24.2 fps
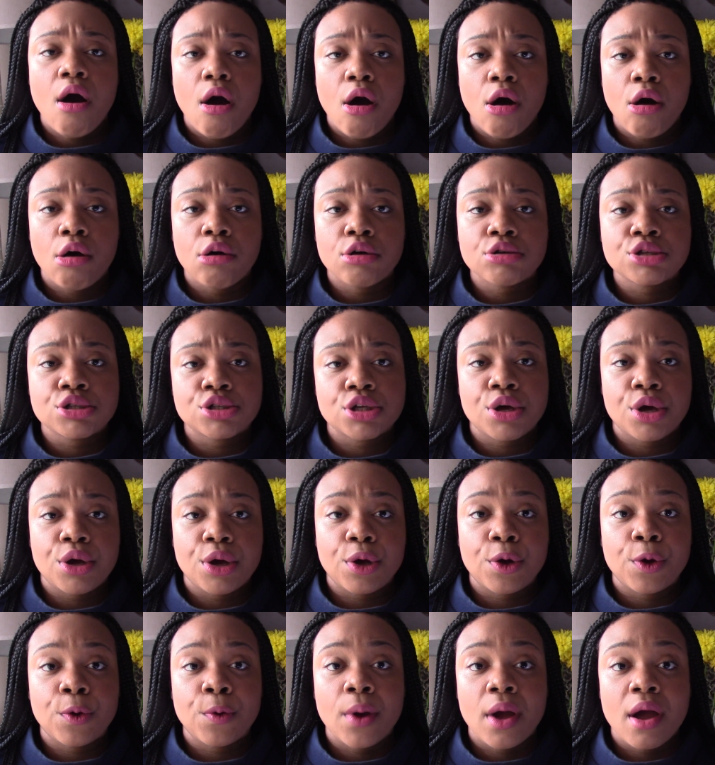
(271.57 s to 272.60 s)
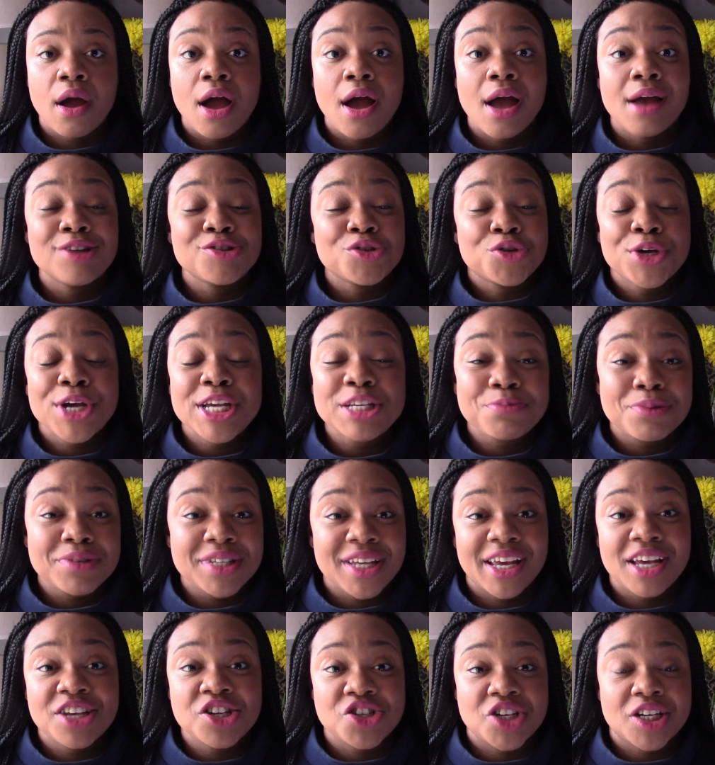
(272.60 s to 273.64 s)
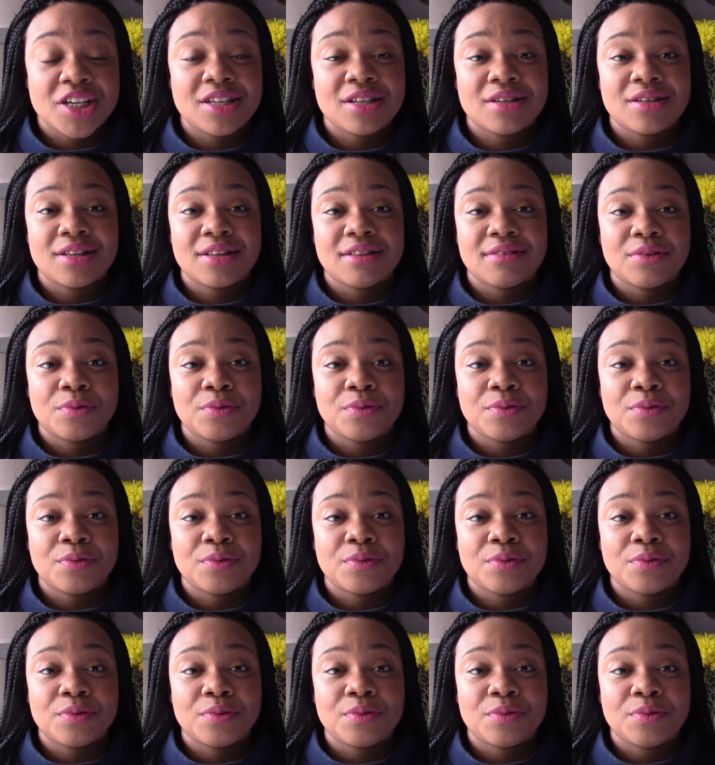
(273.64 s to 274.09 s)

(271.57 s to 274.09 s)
Also, transportation.